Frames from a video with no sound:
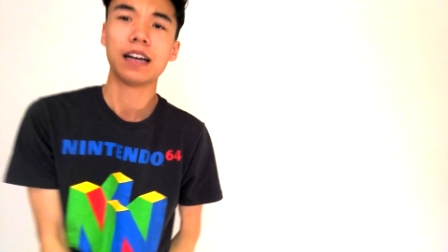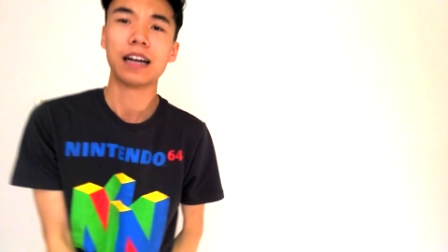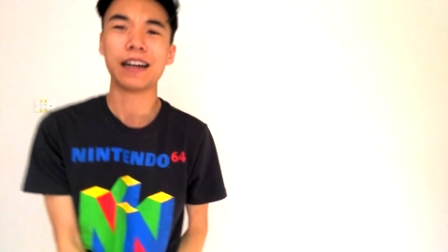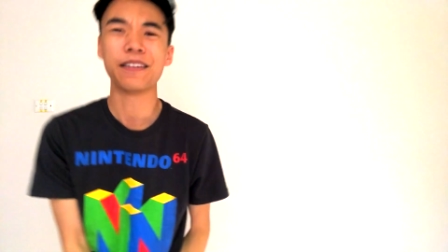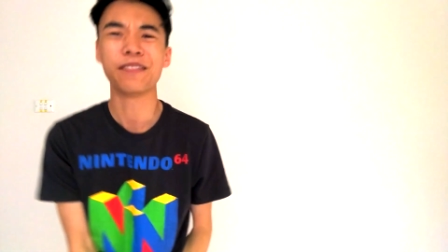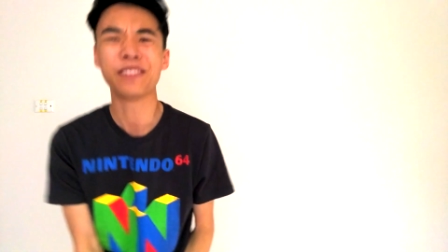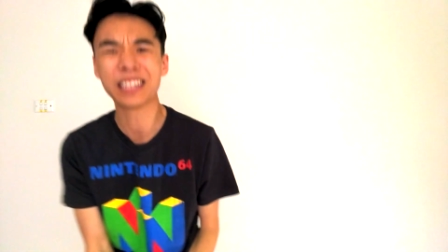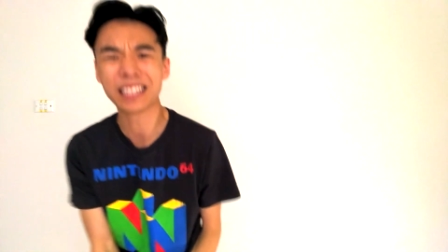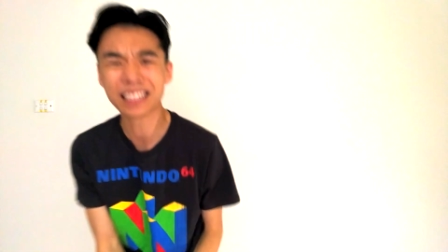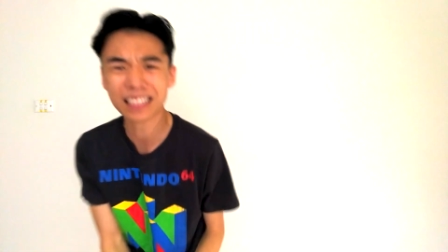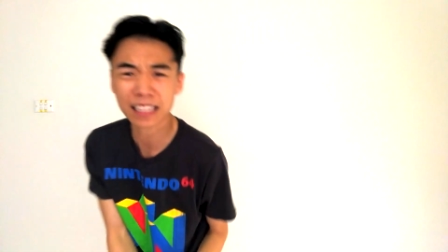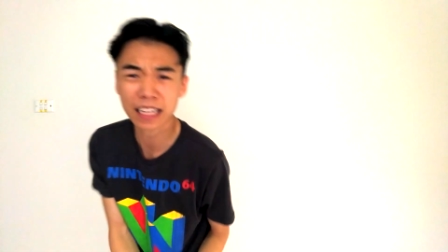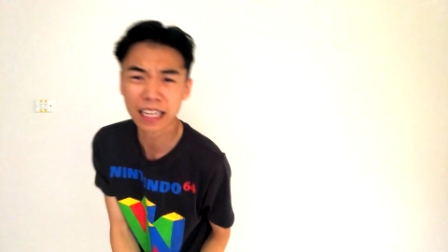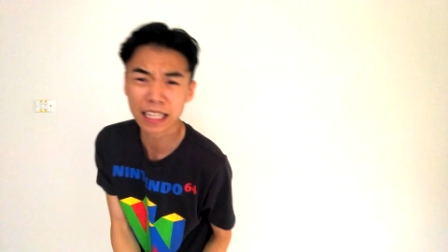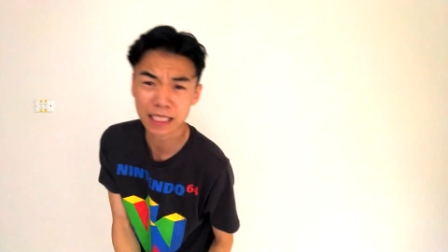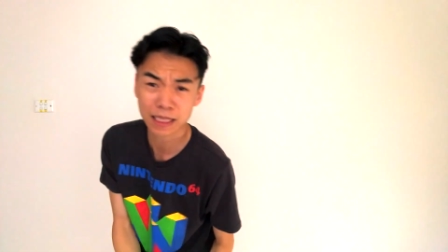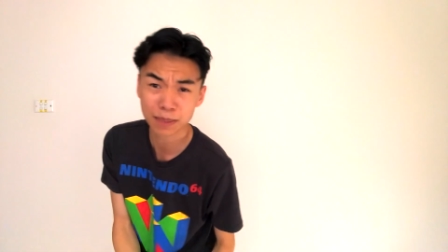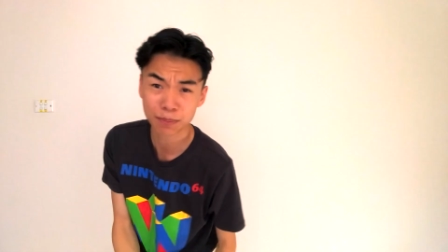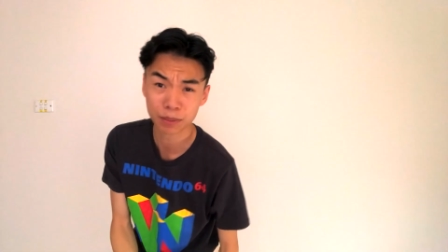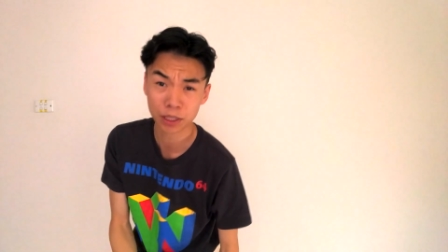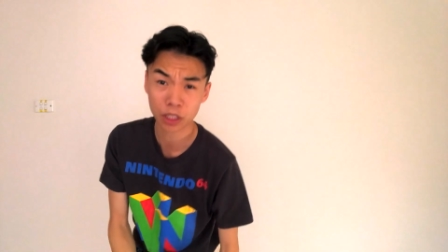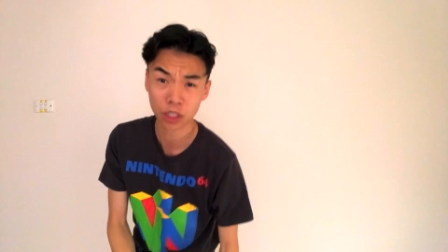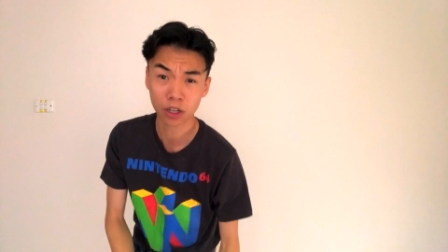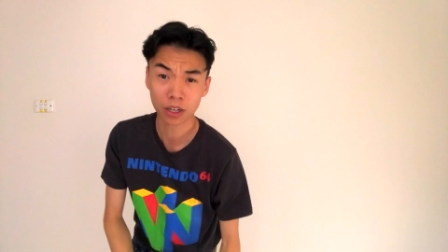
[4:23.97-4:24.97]
I think
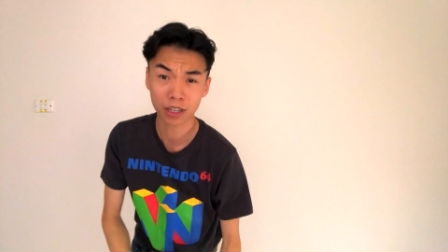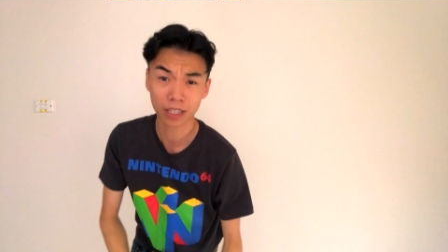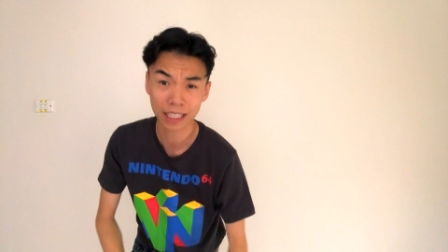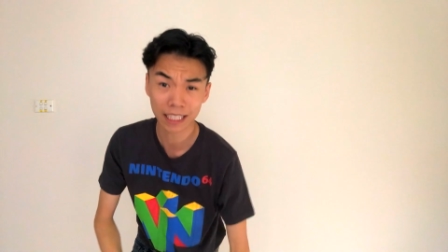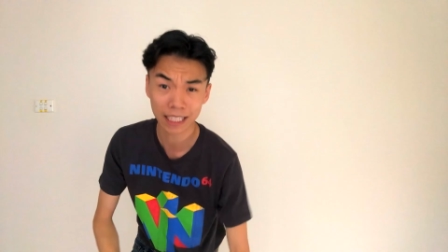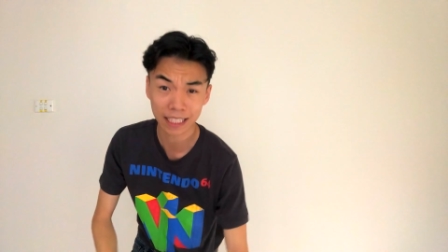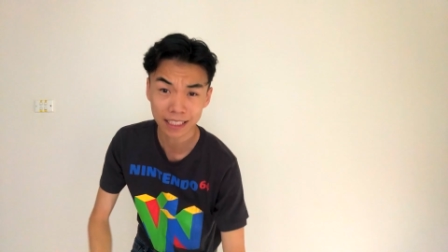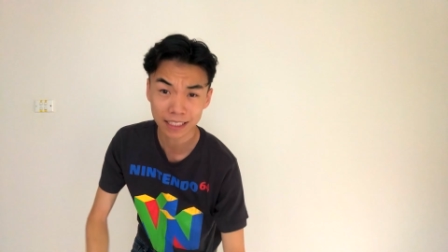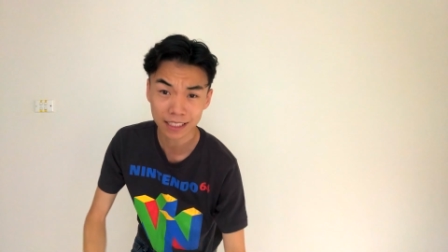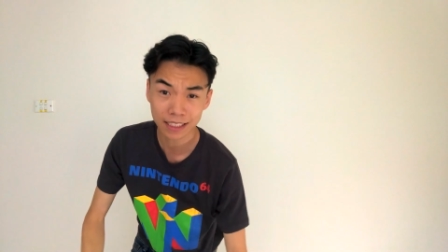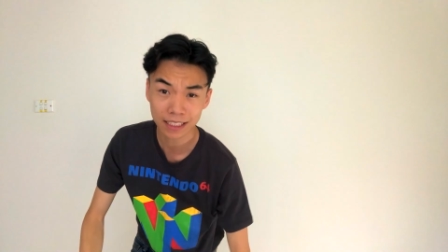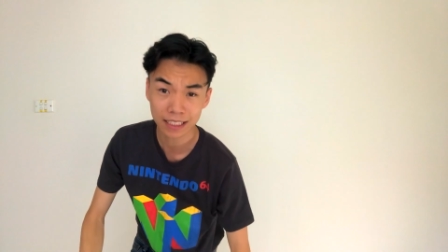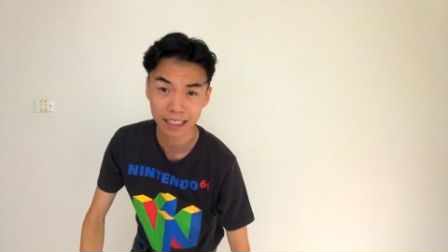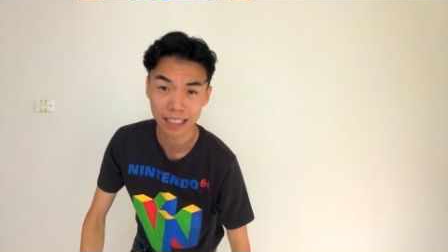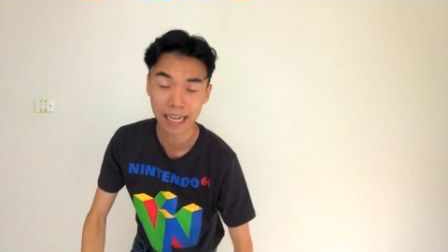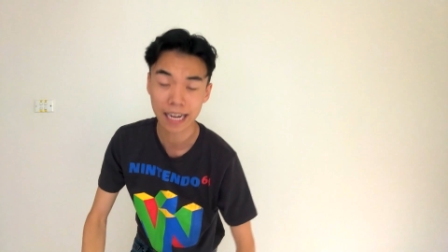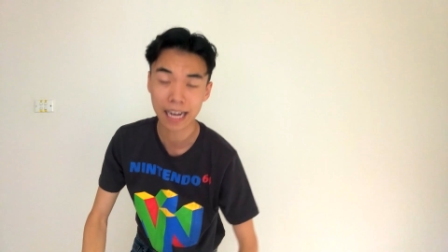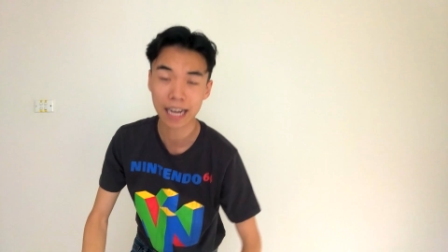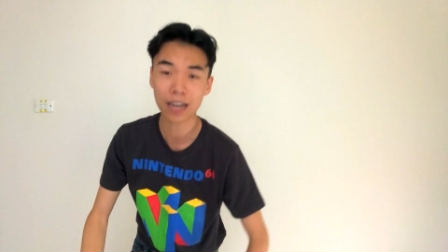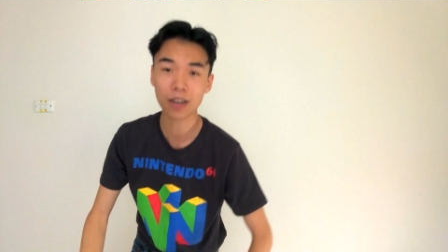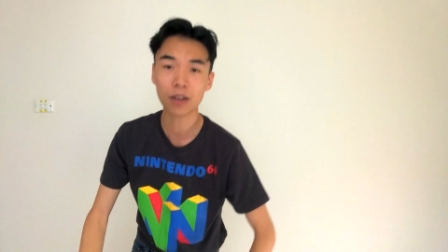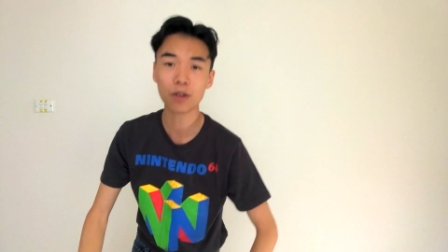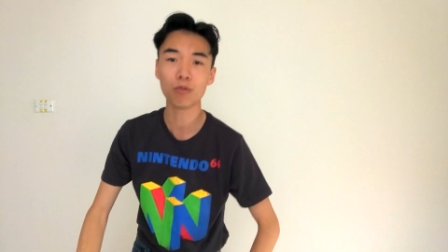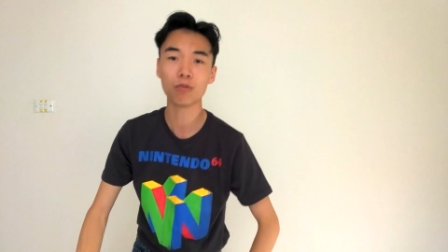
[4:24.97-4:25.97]
last but not least
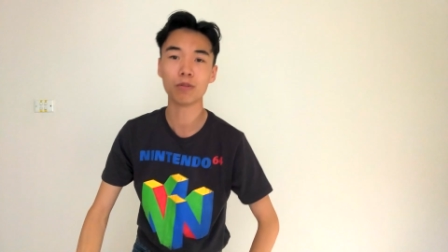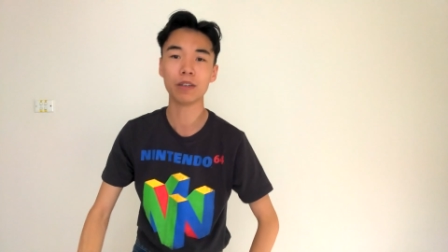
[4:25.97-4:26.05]
now,